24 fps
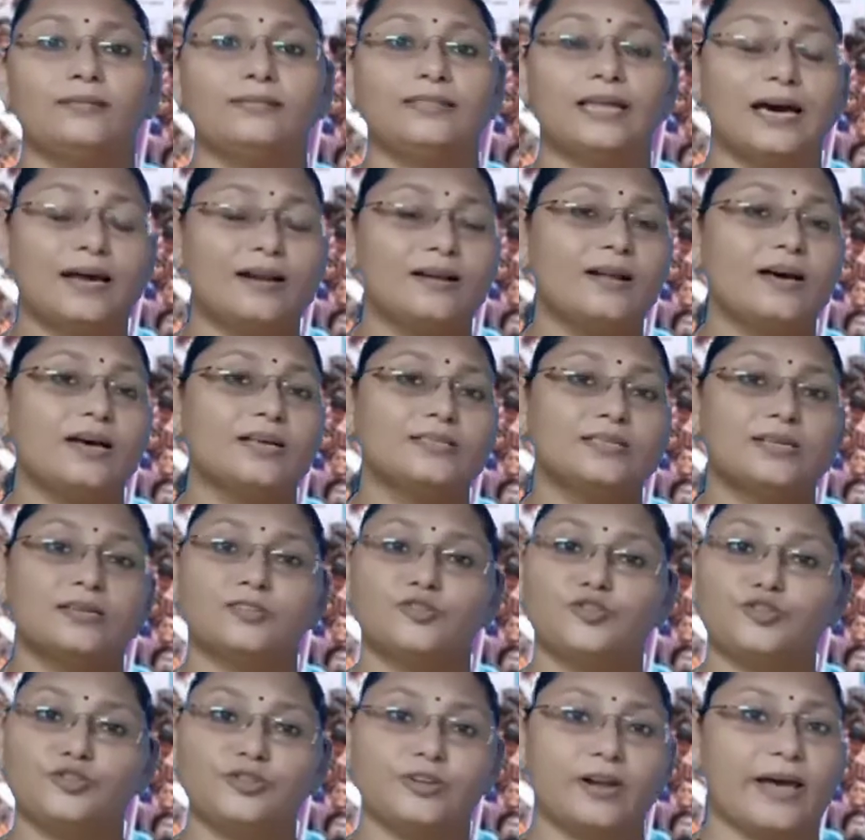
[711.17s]
dharnas and
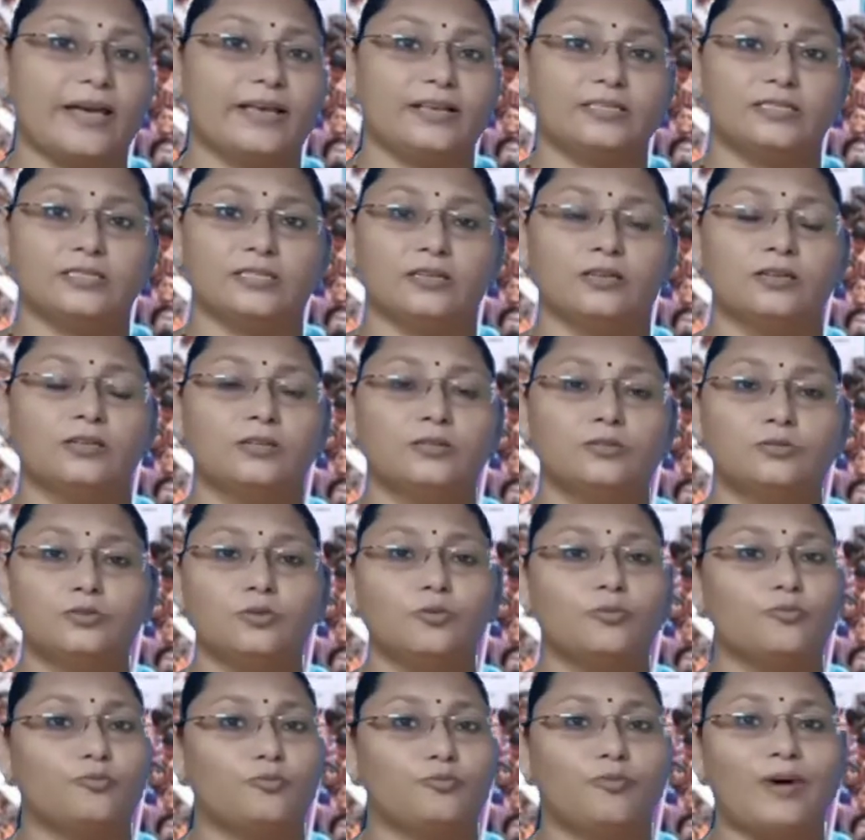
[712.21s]
strikes.
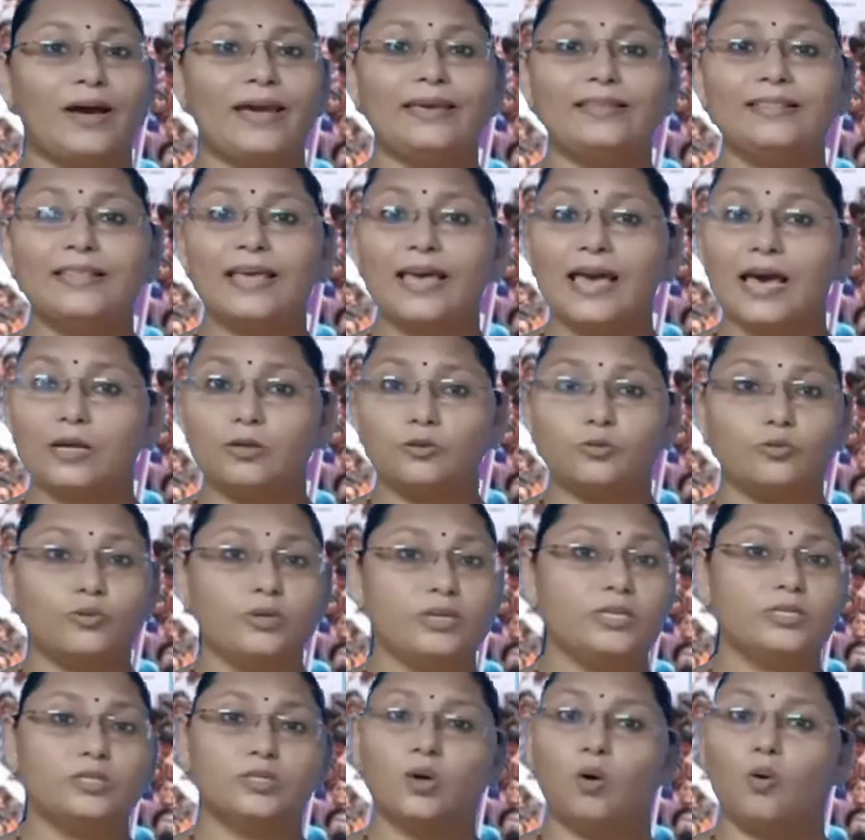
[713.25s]
So why they are
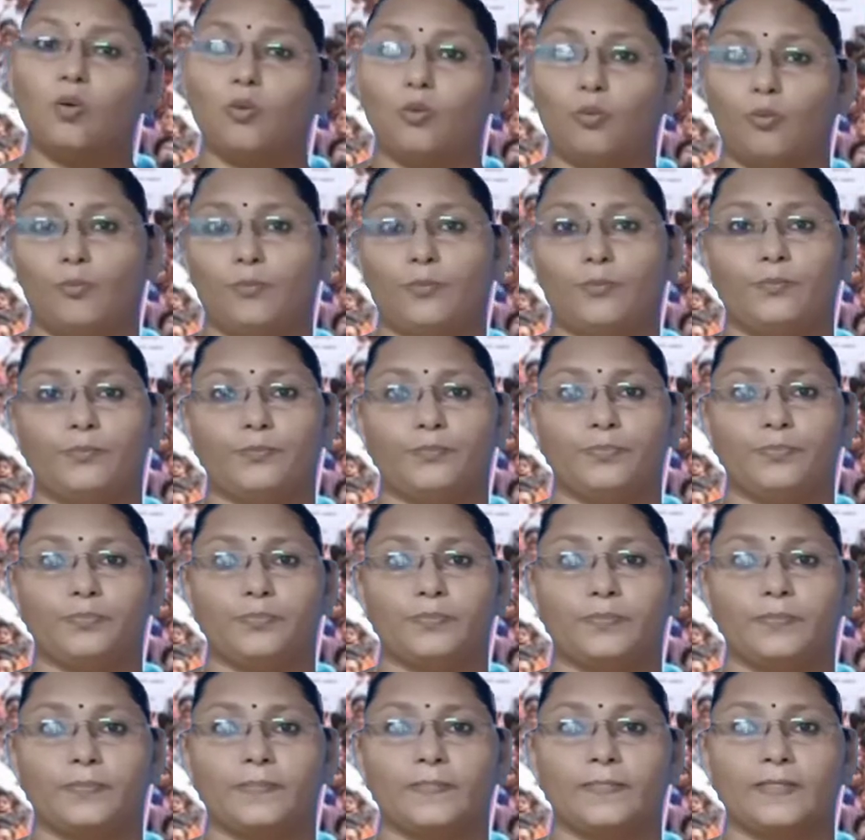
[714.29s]
doing so?
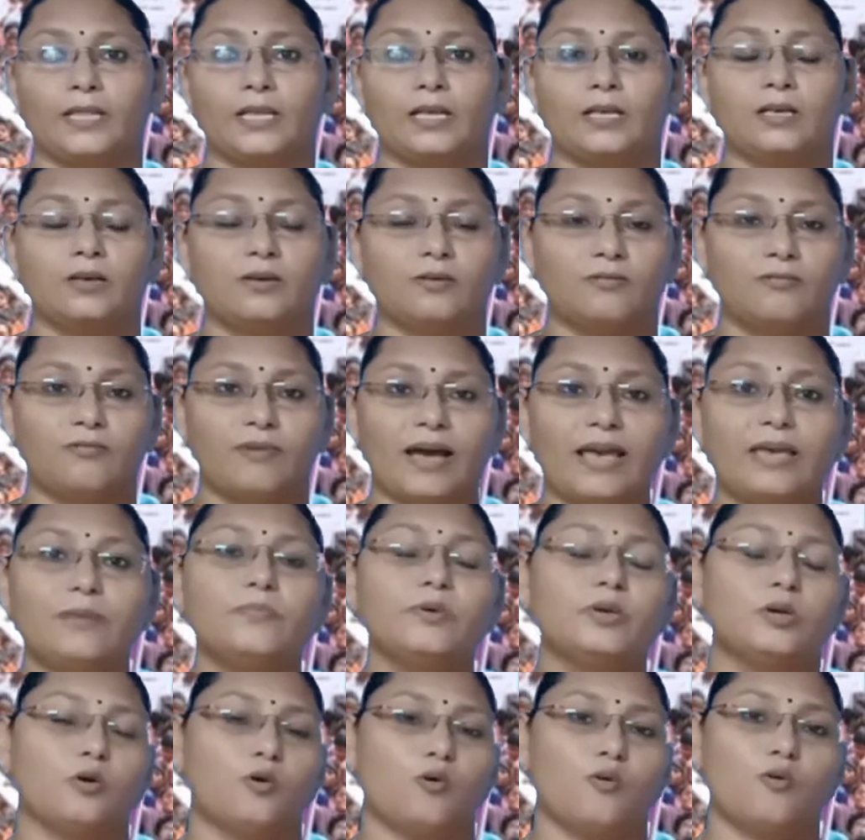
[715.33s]
Why?
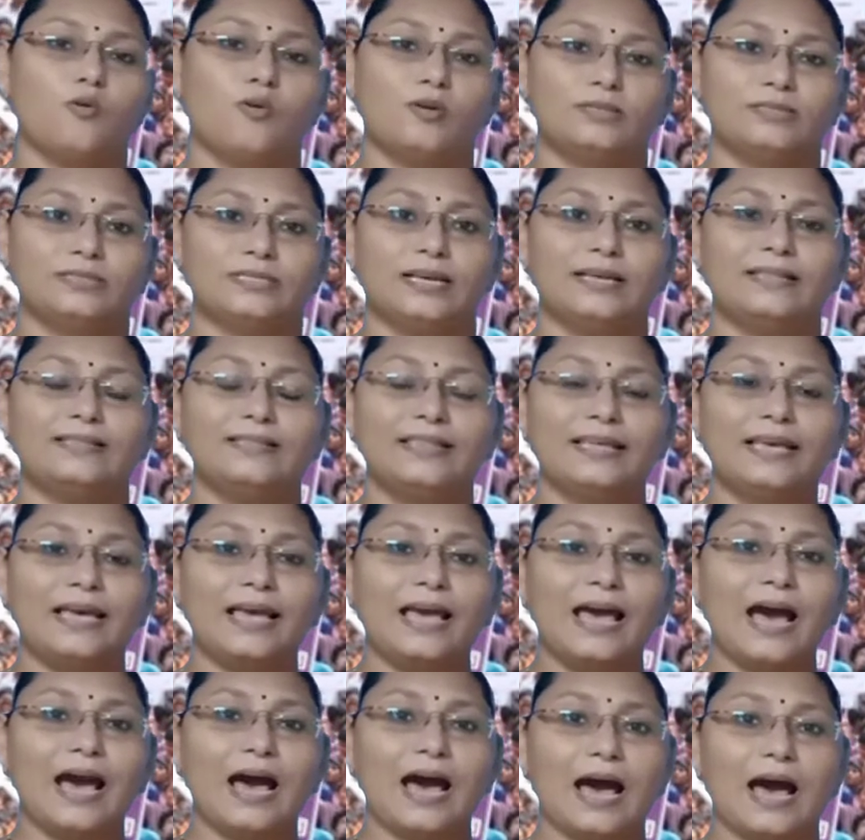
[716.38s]
Because
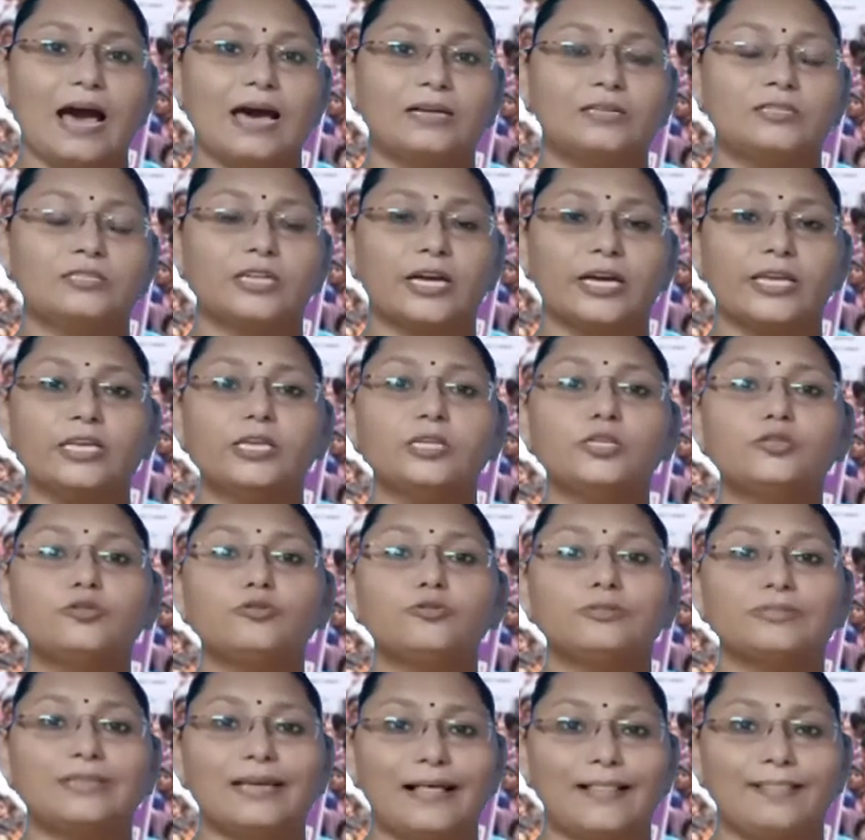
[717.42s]
they are trying
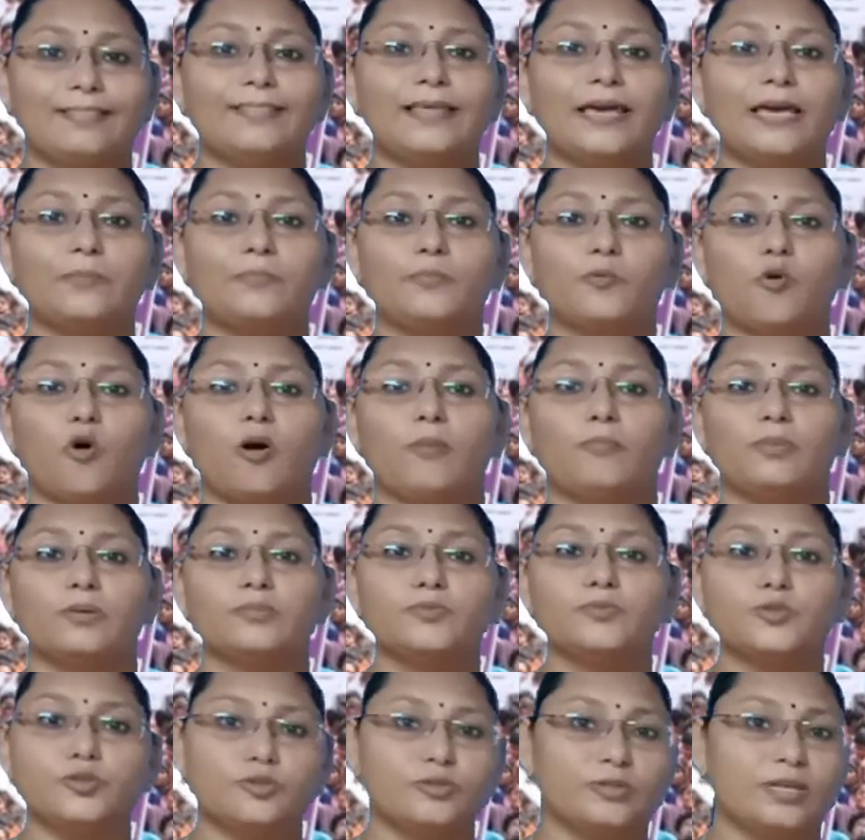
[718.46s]
to tell their
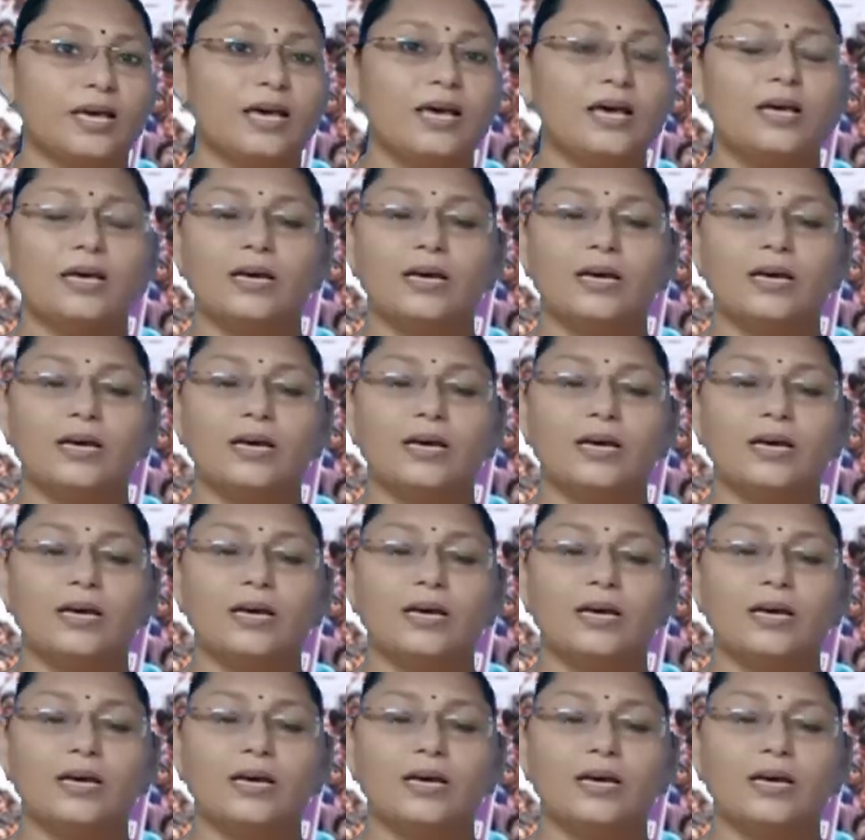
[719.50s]
problems to the